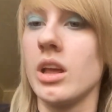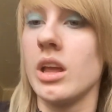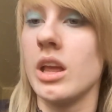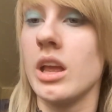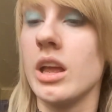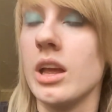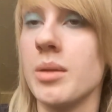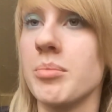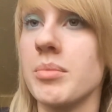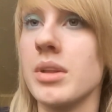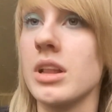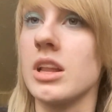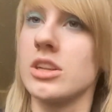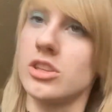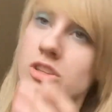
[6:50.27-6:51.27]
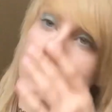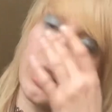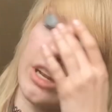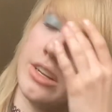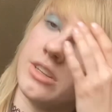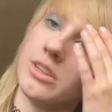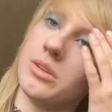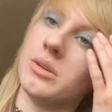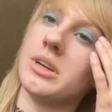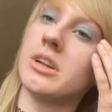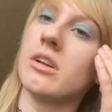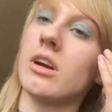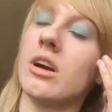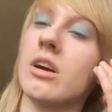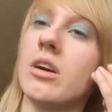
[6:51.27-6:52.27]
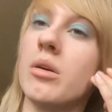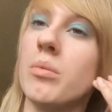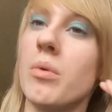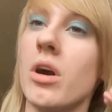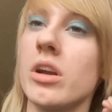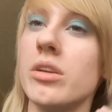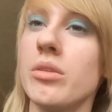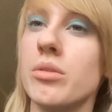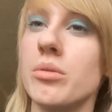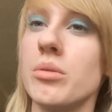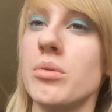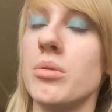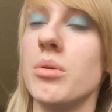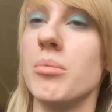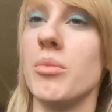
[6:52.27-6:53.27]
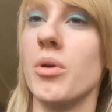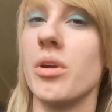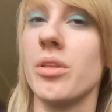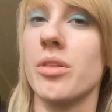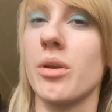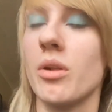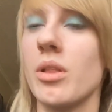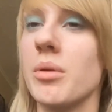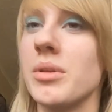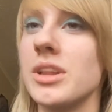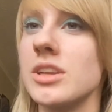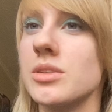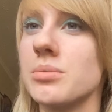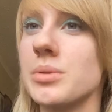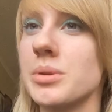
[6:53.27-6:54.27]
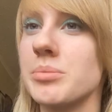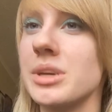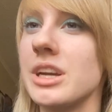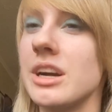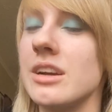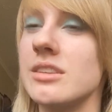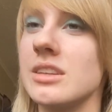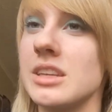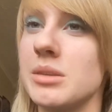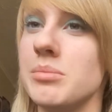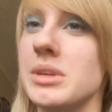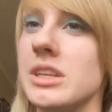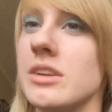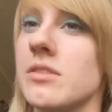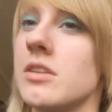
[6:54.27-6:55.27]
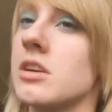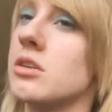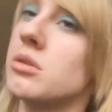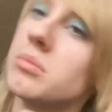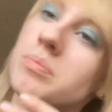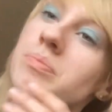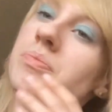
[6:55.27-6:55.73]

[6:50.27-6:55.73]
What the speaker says: And let's just get into it. I'll walk you through more thoroughly with this one because it can be difficult.